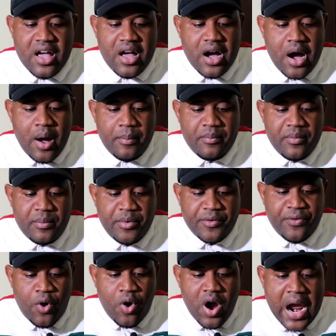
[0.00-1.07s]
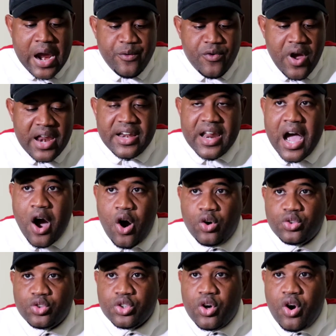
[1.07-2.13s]
Um, before I run
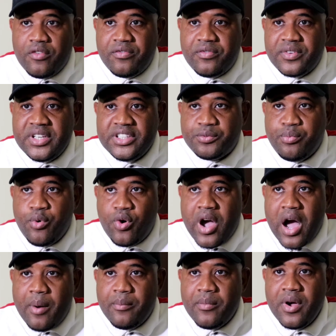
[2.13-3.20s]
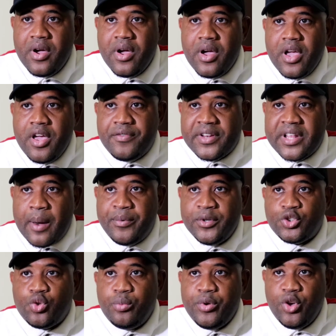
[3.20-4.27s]
out of this program, if it
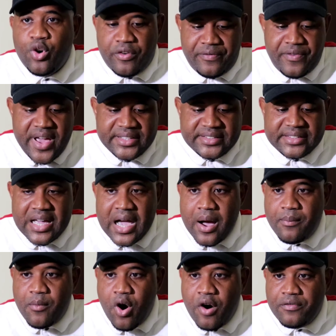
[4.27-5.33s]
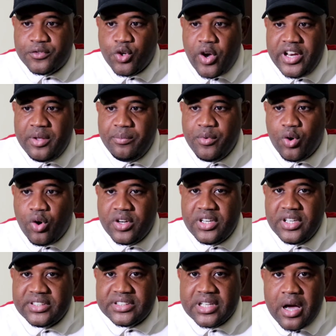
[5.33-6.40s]
happens to be your first time of joining me on
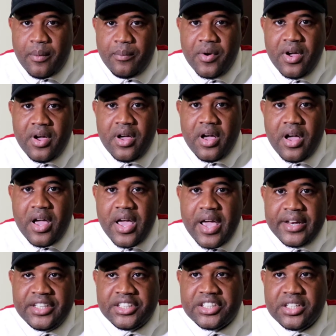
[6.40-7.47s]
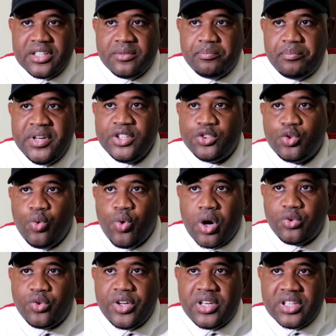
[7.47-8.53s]
this um, edition, please do
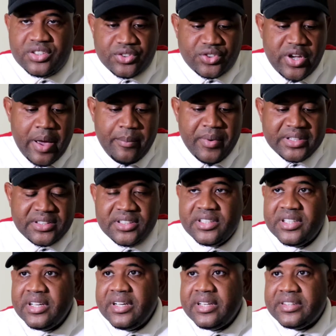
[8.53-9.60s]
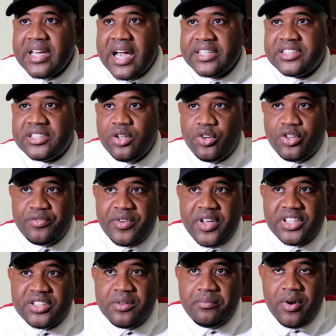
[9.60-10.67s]
well to hit the subscribe button touch the
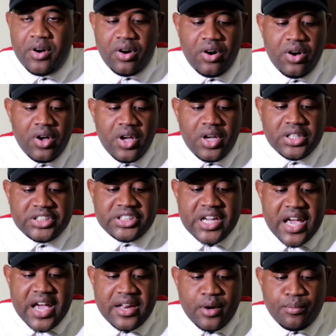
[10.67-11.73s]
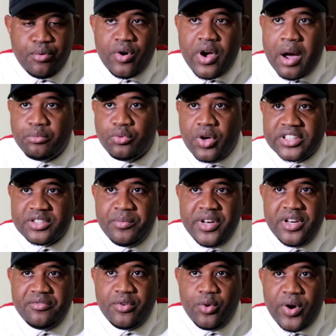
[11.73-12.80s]
notification bell, share the program to as
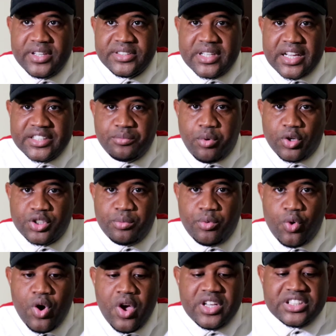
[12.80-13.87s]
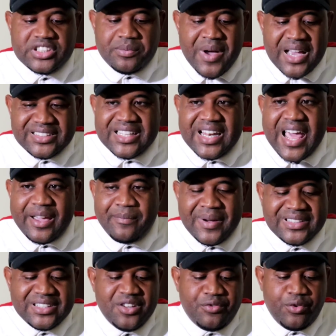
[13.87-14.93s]
many viewers as possible, smash the like
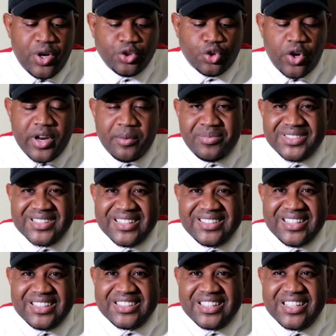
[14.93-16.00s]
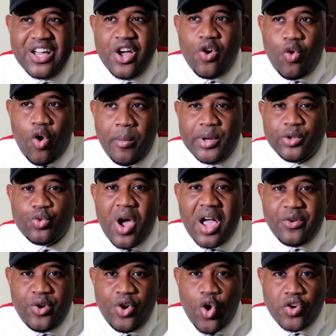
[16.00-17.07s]
button if you enjoy the presentation, comment to
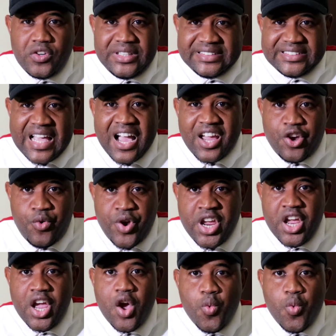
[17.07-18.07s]
agree or disagree